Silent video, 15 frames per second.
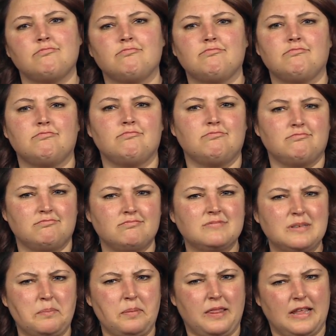Here's an
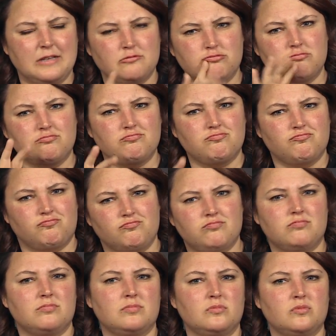example where I
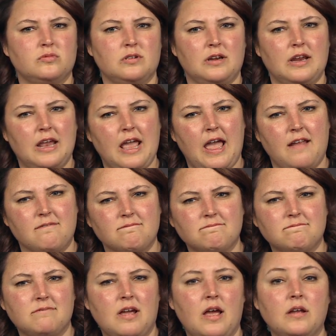searched for
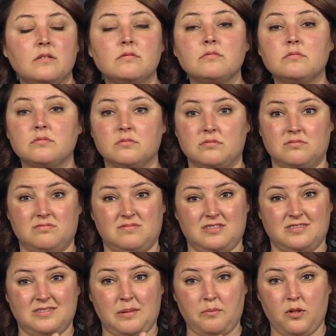tags.
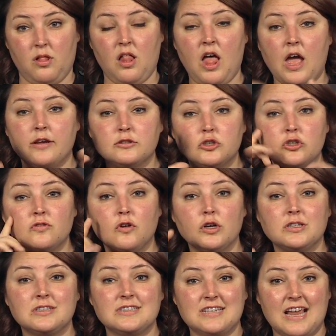I searched for the
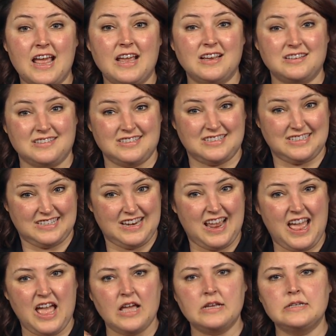tag Deborah Hyatt,
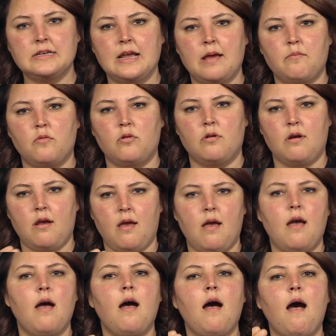which was one of the
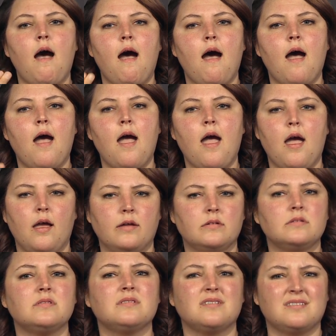ones that I put on that
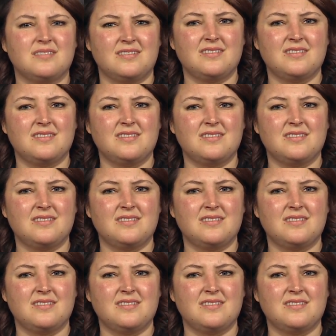photo.